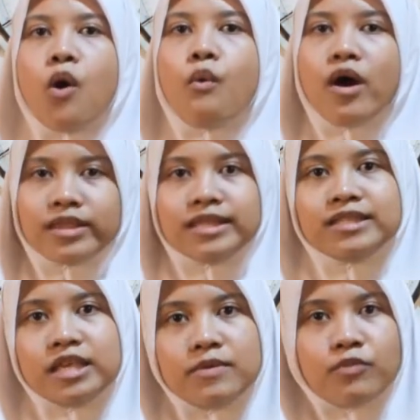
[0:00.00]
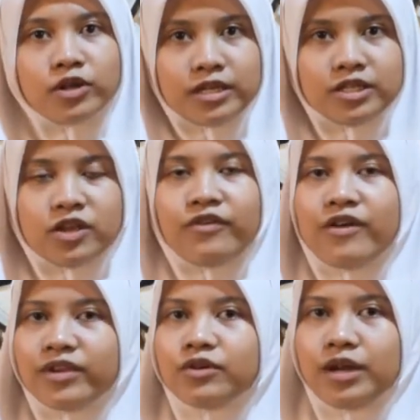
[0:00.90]
what is the importance of
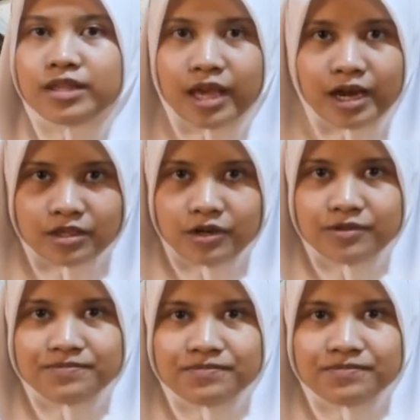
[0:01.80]
having great character.